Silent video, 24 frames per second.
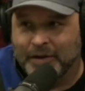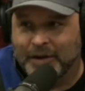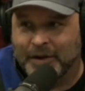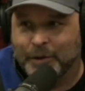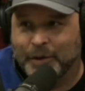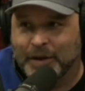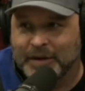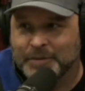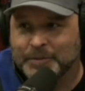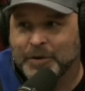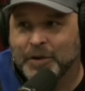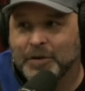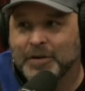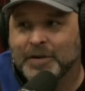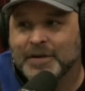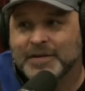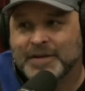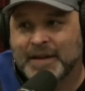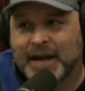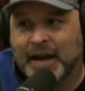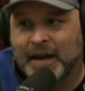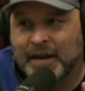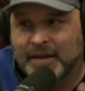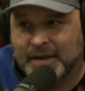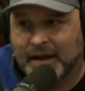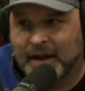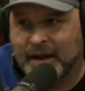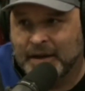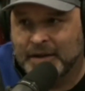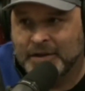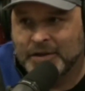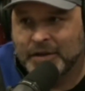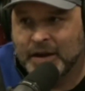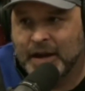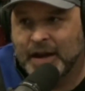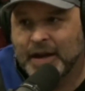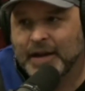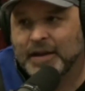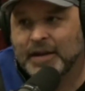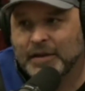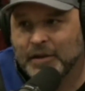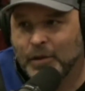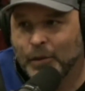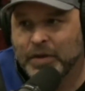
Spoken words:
the Quest Pro, because that has eye tracking.